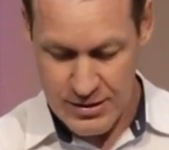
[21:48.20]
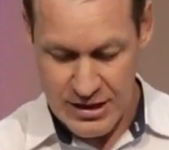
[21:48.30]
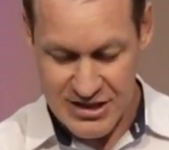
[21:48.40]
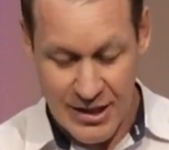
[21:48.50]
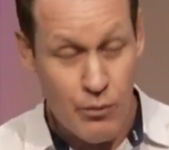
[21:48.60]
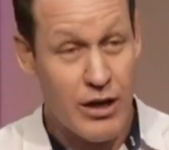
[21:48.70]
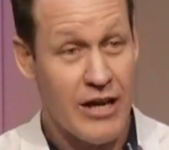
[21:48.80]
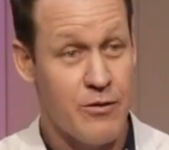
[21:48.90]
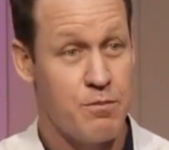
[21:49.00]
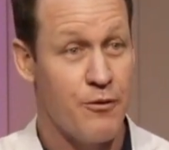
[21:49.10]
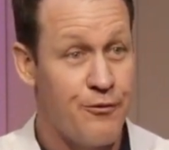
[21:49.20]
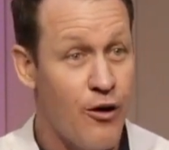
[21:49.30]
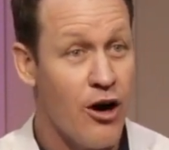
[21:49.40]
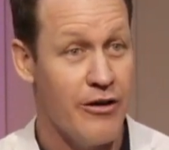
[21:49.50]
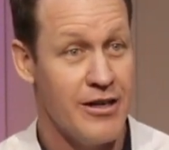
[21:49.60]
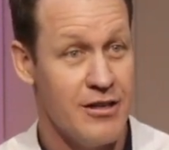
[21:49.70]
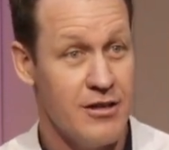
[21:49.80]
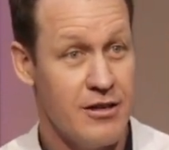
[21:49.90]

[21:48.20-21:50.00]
Some would even prefer it